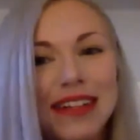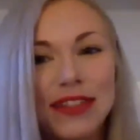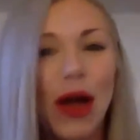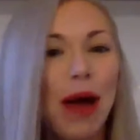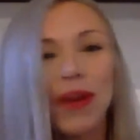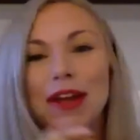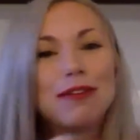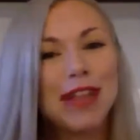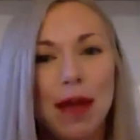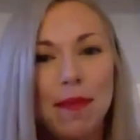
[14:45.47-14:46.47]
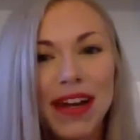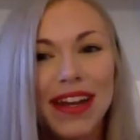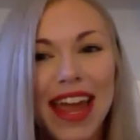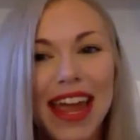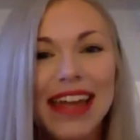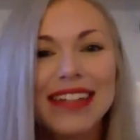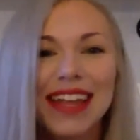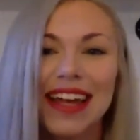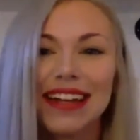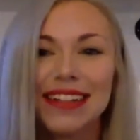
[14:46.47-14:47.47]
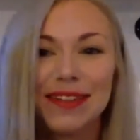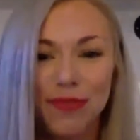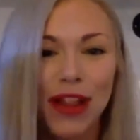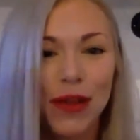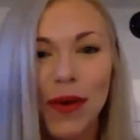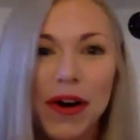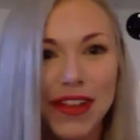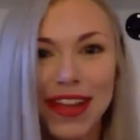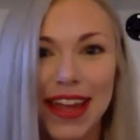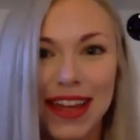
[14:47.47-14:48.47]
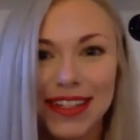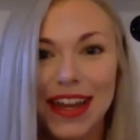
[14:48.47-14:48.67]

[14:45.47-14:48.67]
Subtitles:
So I'm going to go type in Kate and follow all the Kates.